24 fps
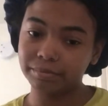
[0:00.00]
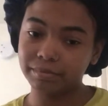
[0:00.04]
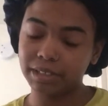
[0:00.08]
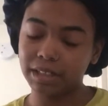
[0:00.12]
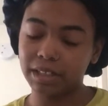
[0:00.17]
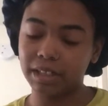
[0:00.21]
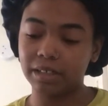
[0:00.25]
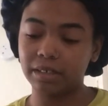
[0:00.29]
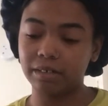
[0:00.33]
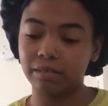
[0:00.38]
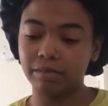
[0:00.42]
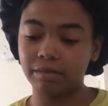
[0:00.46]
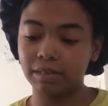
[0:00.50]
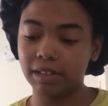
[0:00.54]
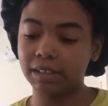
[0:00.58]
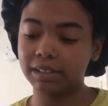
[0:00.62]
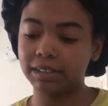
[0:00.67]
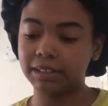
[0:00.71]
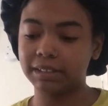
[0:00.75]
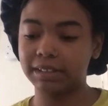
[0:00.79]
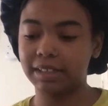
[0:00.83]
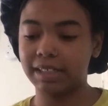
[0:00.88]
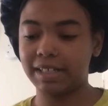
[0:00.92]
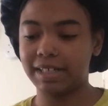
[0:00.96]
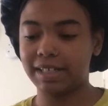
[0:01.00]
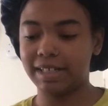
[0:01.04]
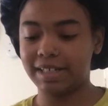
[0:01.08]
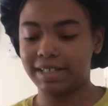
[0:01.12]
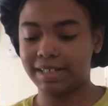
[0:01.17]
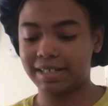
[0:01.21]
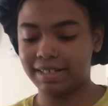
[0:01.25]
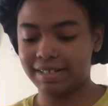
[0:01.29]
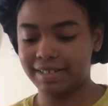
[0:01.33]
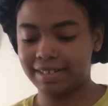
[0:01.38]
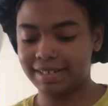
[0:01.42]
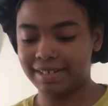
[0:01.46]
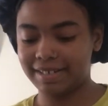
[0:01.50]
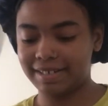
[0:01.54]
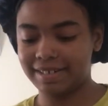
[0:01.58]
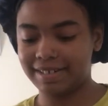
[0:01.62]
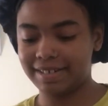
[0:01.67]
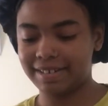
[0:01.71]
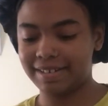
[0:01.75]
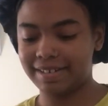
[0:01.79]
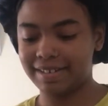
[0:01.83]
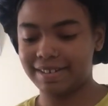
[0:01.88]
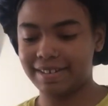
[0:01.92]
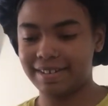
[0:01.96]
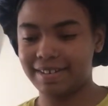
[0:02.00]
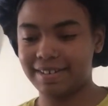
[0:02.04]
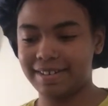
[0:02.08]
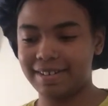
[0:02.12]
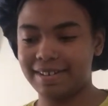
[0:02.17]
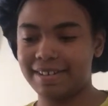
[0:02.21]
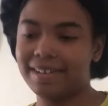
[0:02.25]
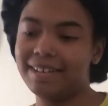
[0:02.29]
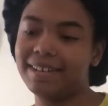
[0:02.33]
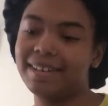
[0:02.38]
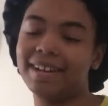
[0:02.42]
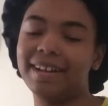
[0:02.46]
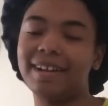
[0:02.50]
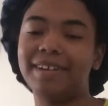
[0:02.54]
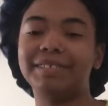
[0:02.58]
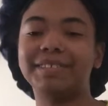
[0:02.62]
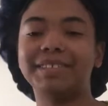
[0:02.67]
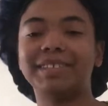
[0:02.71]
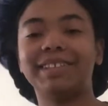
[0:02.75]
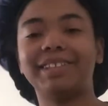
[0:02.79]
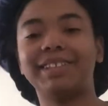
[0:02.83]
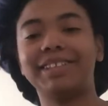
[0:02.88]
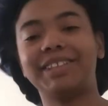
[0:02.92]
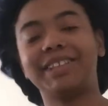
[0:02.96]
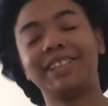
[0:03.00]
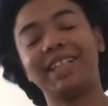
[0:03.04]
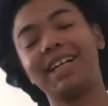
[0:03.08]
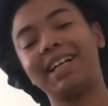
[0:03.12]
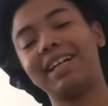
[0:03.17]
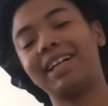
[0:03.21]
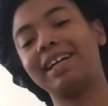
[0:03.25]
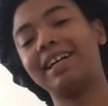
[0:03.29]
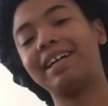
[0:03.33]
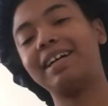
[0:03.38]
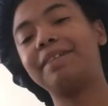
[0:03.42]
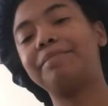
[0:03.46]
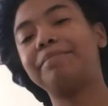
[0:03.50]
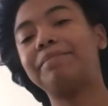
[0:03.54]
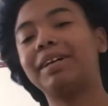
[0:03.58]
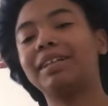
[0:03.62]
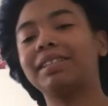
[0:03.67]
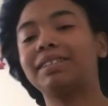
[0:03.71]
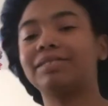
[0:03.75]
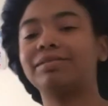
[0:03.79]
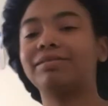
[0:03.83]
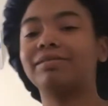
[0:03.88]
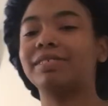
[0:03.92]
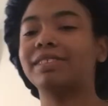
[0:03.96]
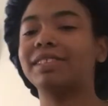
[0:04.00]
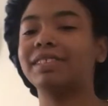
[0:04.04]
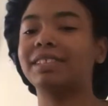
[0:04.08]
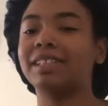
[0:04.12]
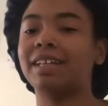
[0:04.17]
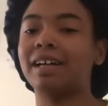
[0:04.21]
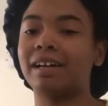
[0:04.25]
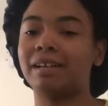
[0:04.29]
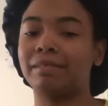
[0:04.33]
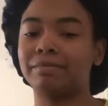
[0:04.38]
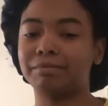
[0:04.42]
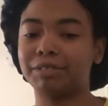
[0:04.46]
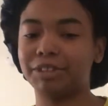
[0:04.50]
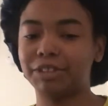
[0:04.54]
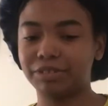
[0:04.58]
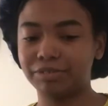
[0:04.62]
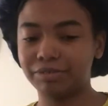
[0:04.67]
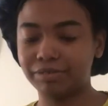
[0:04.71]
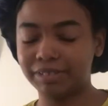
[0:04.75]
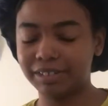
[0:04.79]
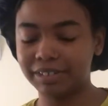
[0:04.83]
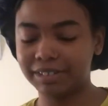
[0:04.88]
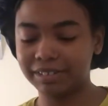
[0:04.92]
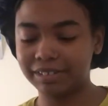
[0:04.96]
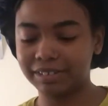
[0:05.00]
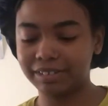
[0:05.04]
I know I said that I was gonna try to cut my story time short.